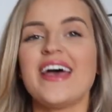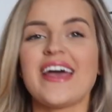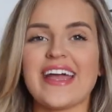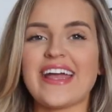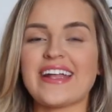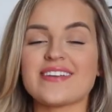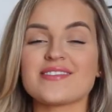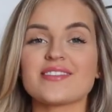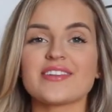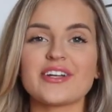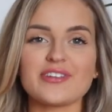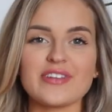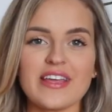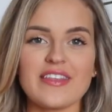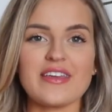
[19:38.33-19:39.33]
It is
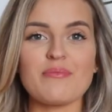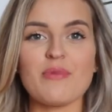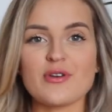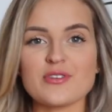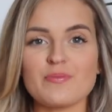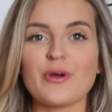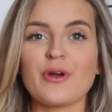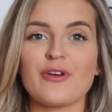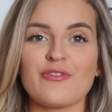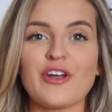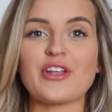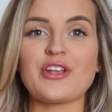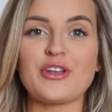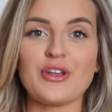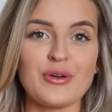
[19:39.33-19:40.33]
literally the most
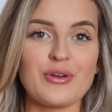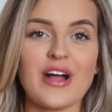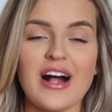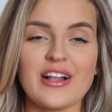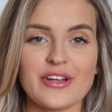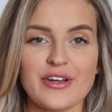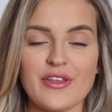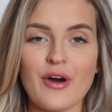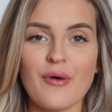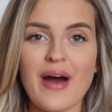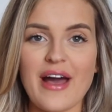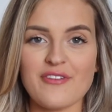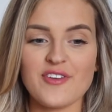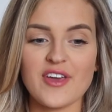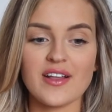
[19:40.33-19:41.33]
perfect nude color though.
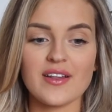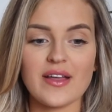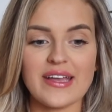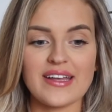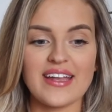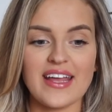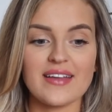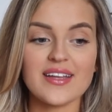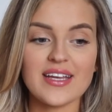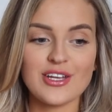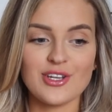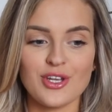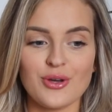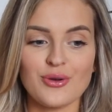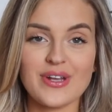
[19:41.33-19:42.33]
I feel like nailing
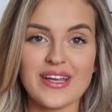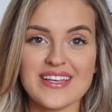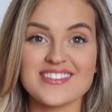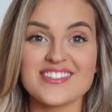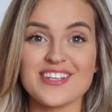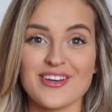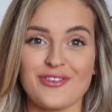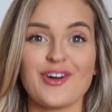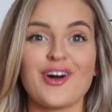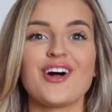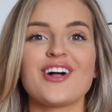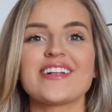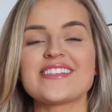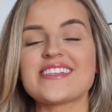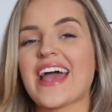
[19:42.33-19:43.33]
nude is
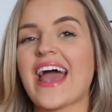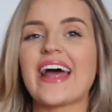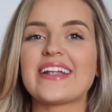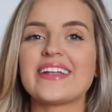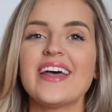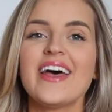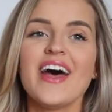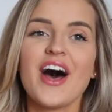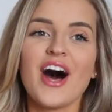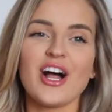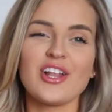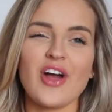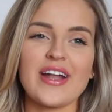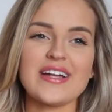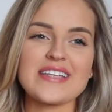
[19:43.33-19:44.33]
difficult, and a
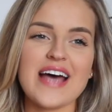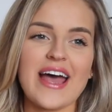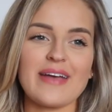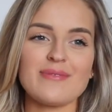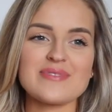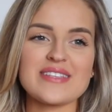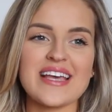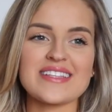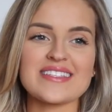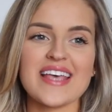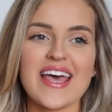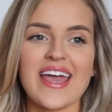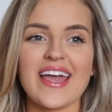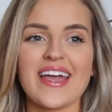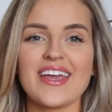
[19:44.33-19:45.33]
lot of times it's
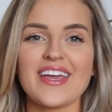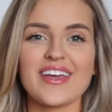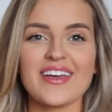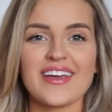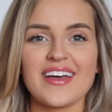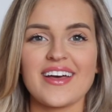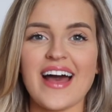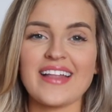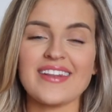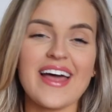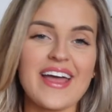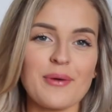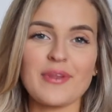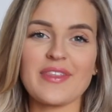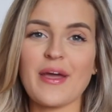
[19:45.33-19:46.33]
like, I
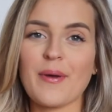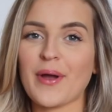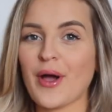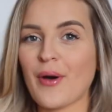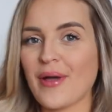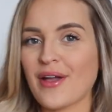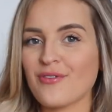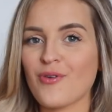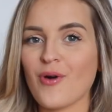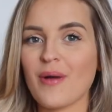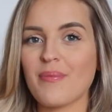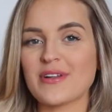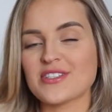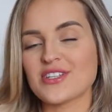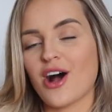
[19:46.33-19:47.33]
like what they were going for,
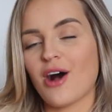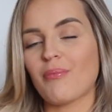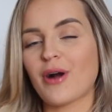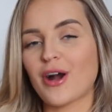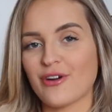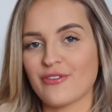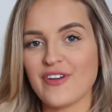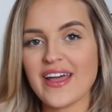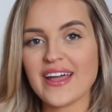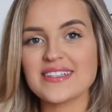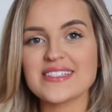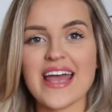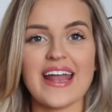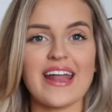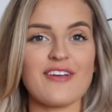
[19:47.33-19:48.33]
but it's not
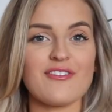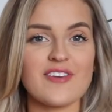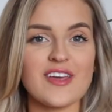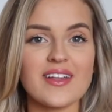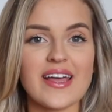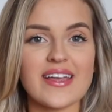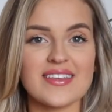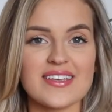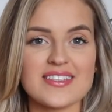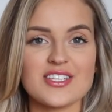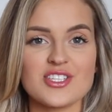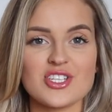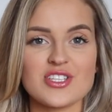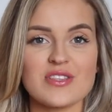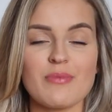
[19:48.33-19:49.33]
perfect. And I feel like this
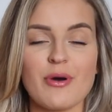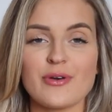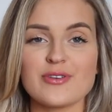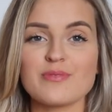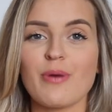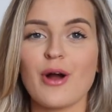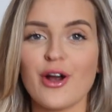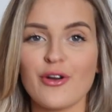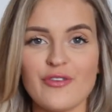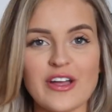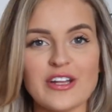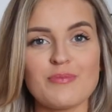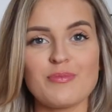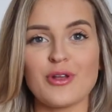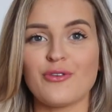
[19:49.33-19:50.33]
is just the most
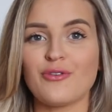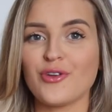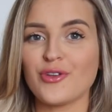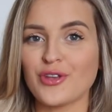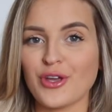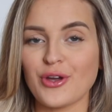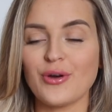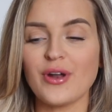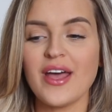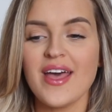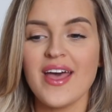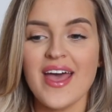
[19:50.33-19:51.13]
perfect, beautiful nude.